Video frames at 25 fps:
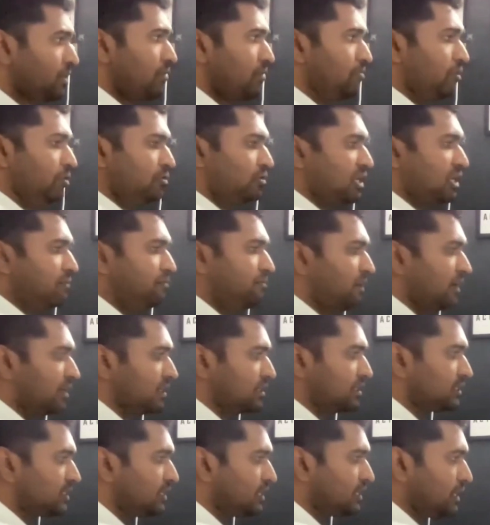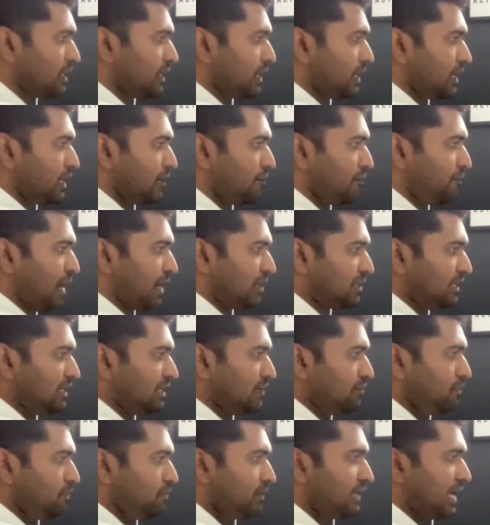Mutual funds. If you
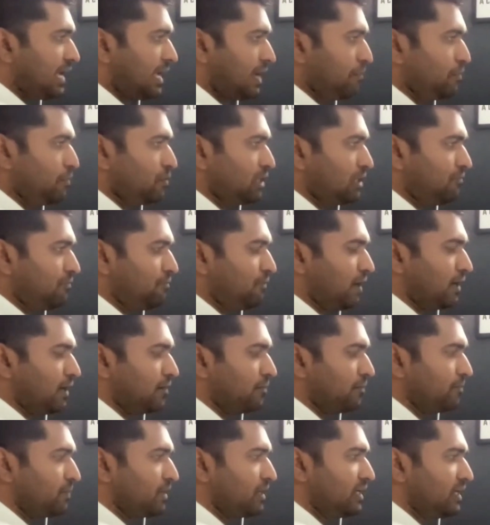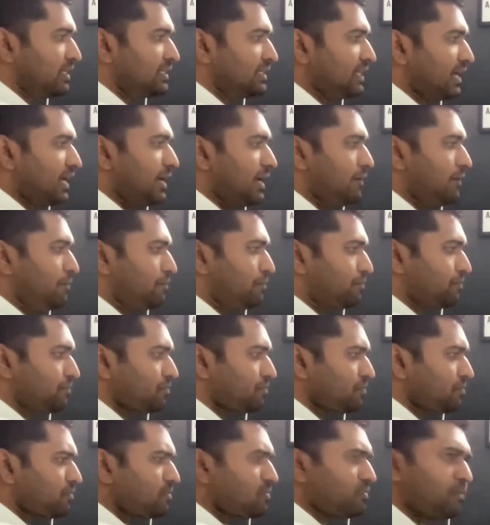actually take a mutual fund, say
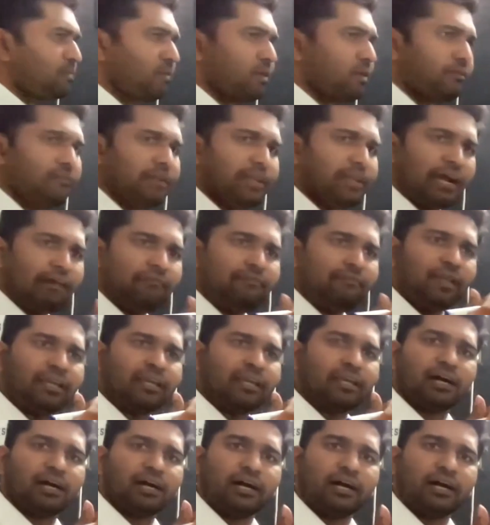we have like